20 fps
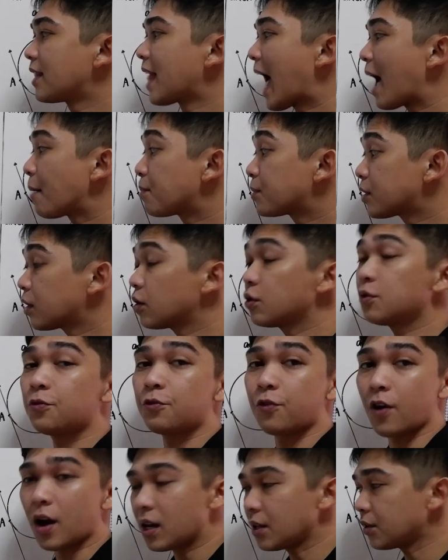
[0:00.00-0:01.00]
the absolute
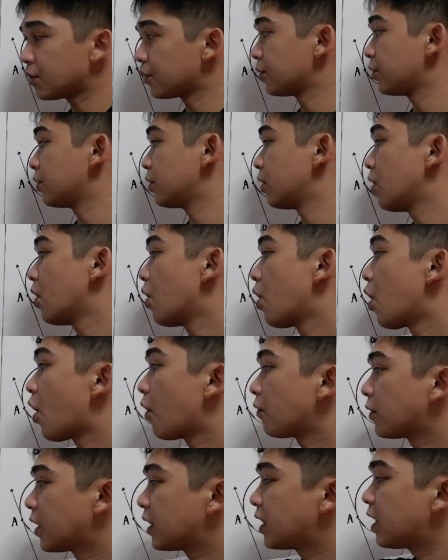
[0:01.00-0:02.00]
volume
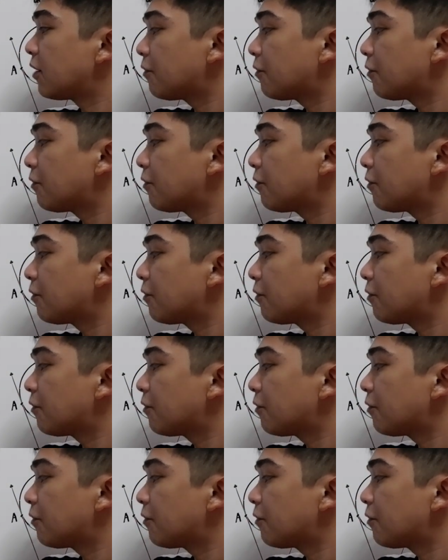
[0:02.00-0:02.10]
of the